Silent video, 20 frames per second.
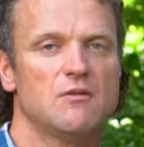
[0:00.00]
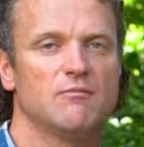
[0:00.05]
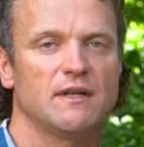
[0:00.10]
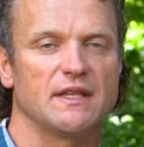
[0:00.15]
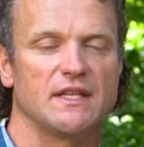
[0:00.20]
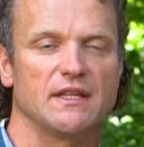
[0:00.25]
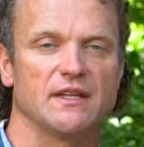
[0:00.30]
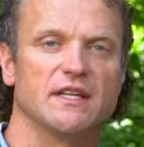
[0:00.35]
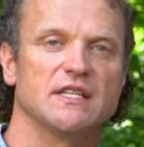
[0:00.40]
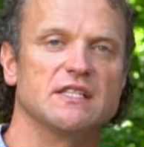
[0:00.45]

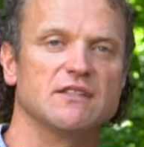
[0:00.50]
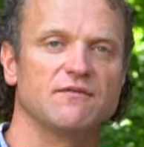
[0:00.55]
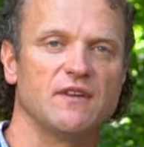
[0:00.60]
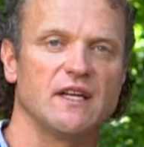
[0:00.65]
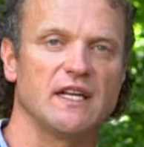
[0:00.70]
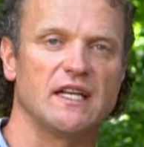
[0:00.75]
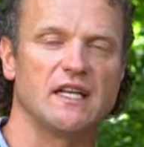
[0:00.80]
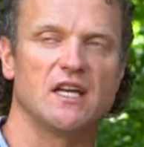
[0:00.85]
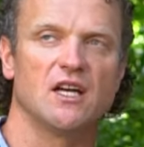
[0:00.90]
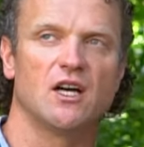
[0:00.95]
but there is a
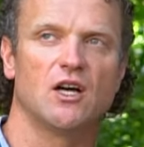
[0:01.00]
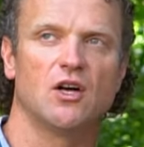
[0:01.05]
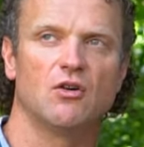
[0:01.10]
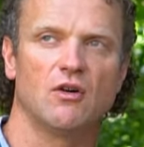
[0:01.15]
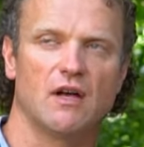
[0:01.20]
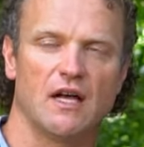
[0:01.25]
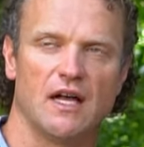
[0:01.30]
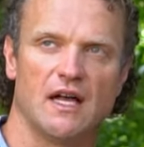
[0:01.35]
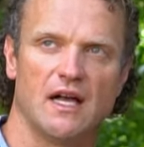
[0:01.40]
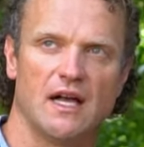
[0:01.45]

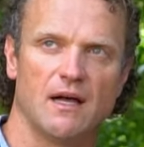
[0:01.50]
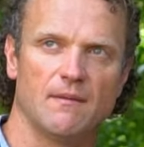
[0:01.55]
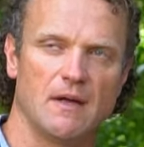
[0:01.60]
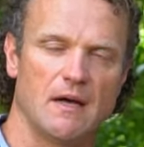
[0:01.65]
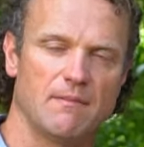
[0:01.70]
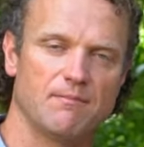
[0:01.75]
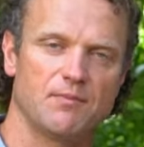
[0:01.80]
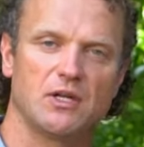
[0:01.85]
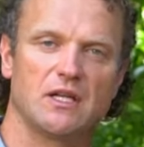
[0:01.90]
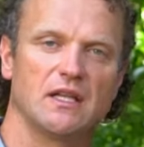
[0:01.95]
video,
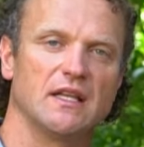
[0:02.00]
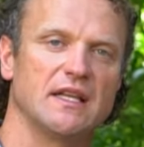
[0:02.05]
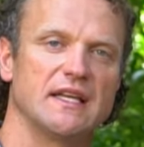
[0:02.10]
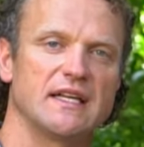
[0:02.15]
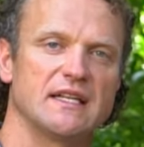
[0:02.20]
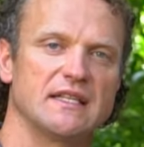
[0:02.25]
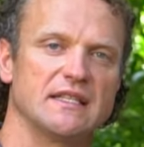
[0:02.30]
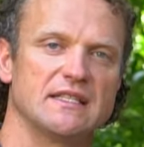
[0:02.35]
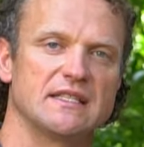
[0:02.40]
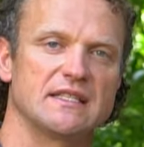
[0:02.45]
I'll put a
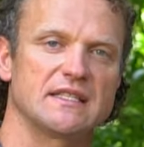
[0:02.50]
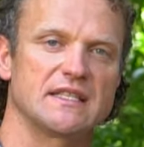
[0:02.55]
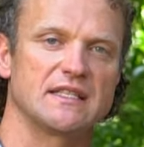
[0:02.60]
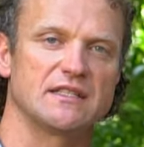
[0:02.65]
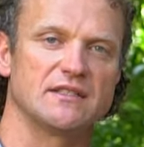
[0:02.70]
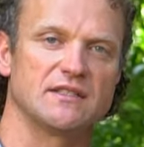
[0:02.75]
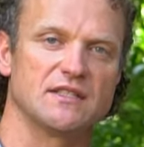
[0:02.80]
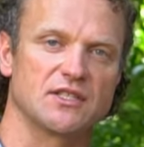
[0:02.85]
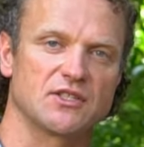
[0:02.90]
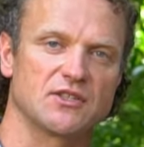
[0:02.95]
link in the
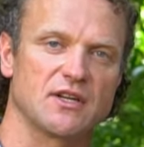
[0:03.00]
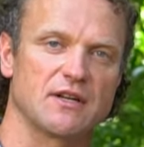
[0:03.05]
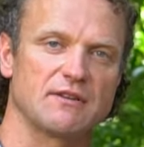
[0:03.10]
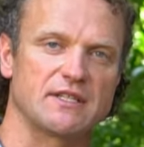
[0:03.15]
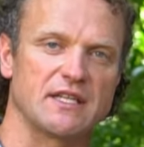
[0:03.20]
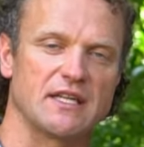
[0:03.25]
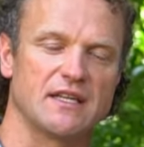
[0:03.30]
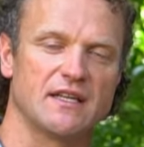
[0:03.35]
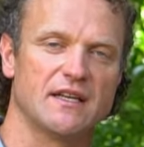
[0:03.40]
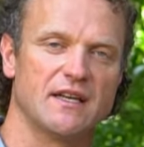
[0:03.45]

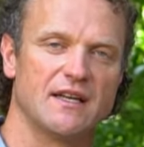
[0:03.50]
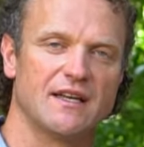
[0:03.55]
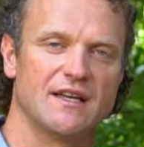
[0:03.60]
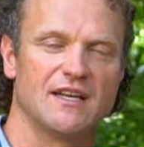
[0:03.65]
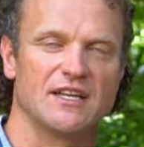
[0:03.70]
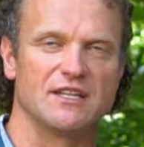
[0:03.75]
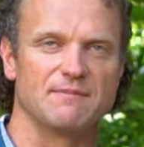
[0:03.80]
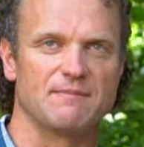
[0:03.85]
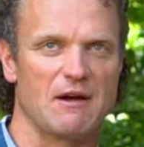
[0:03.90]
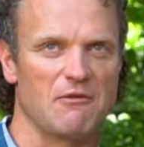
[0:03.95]
description.
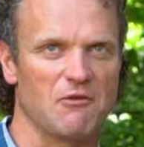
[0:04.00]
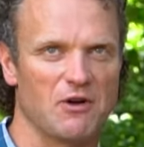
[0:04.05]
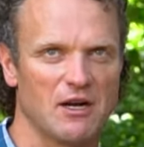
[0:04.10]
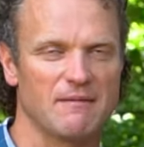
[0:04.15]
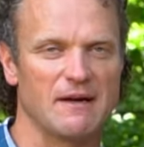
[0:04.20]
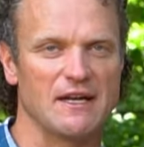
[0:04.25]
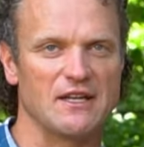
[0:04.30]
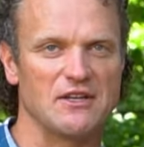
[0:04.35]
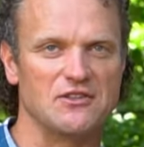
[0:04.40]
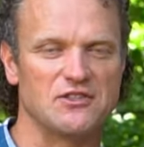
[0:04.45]
It's by one
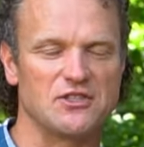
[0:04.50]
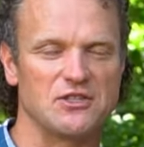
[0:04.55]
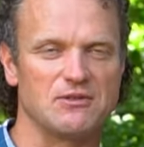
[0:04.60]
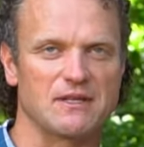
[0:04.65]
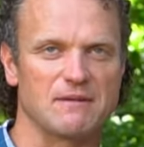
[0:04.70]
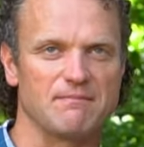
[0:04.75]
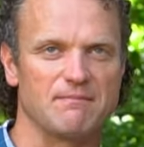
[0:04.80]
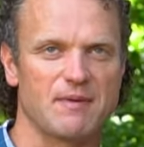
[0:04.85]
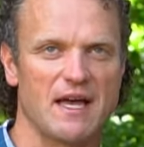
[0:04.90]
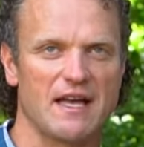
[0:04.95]
of my
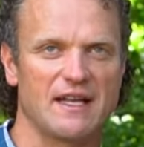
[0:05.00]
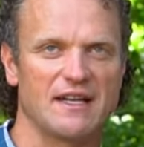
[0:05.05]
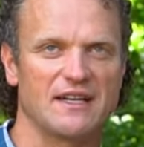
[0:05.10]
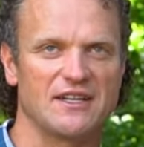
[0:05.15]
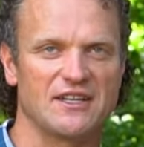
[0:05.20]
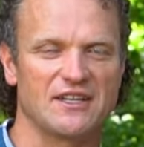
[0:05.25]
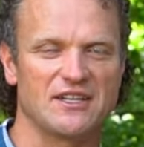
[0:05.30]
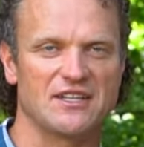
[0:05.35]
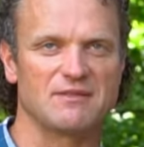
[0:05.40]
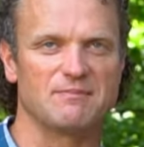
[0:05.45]
YouTube
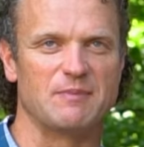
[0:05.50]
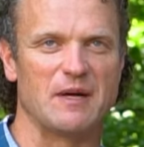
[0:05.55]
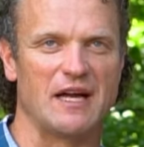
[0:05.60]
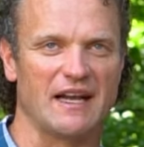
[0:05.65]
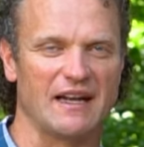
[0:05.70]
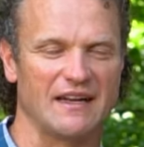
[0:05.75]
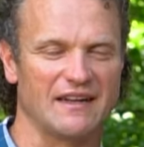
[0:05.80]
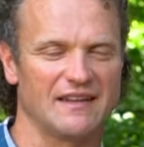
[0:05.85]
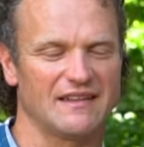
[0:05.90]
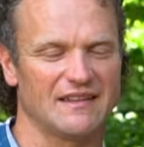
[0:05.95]
competitors,
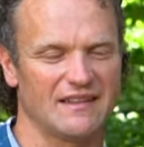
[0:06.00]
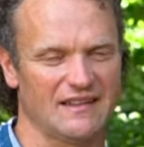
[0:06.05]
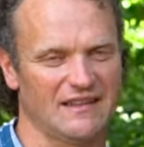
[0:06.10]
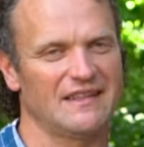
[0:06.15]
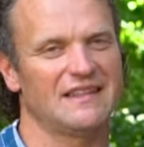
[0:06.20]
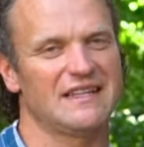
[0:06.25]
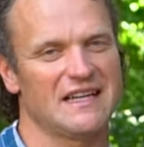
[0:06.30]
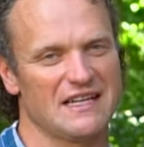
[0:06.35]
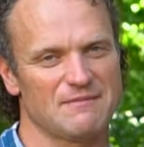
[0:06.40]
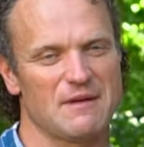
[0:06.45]
but
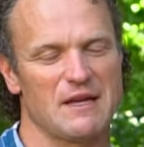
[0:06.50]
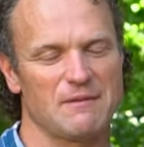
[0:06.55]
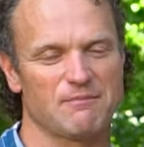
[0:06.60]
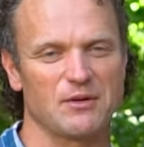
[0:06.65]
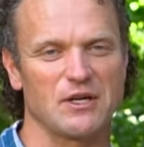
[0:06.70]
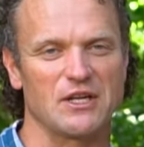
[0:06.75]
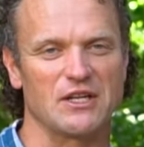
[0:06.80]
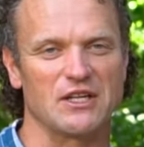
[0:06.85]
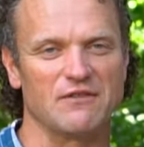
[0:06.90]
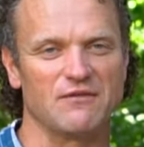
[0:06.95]
he does make
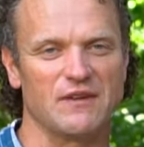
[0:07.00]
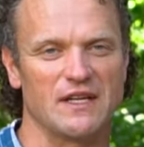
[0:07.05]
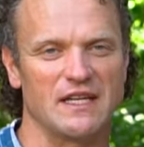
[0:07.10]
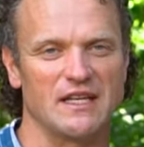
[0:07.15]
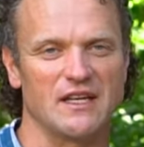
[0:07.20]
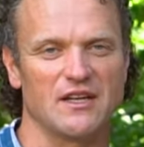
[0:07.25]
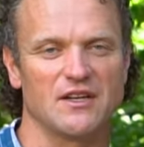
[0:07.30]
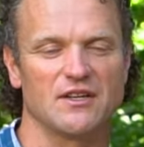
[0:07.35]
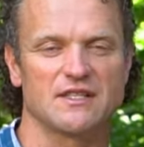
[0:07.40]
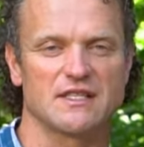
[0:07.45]
pretty good
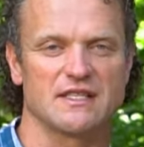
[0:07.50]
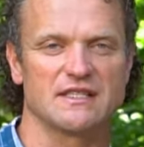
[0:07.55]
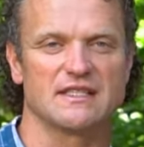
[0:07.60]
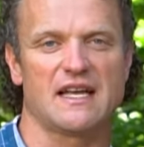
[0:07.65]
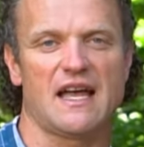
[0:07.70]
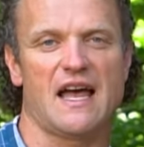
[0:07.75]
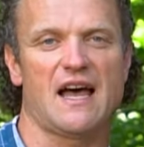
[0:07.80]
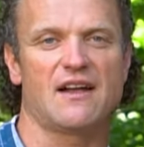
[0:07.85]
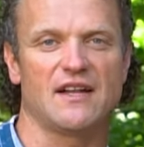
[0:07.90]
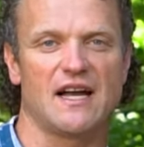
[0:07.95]
videos. It's
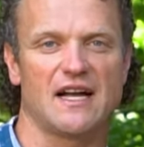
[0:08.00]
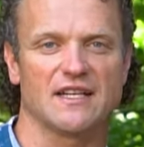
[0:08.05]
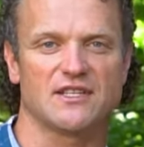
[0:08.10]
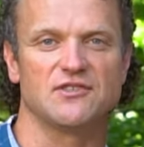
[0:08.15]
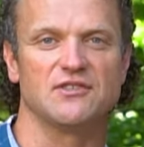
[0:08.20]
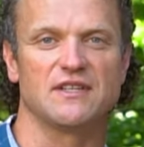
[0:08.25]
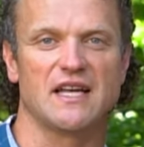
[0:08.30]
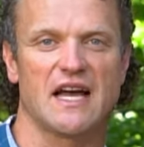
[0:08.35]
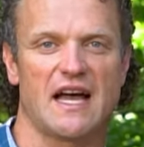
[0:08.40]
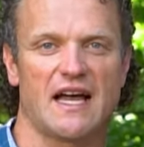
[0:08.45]
the How Not
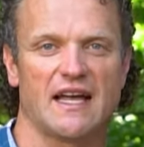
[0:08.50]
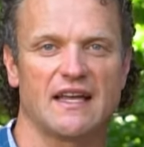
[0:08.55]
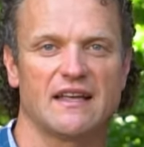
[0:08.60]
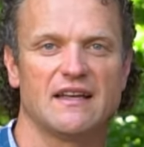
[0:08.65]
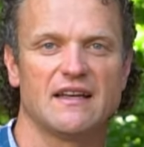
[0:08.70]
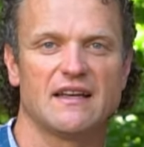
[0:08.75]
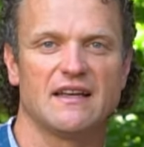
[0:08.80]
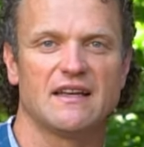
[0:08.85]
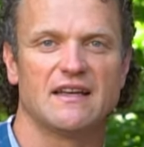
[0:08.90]
To guy.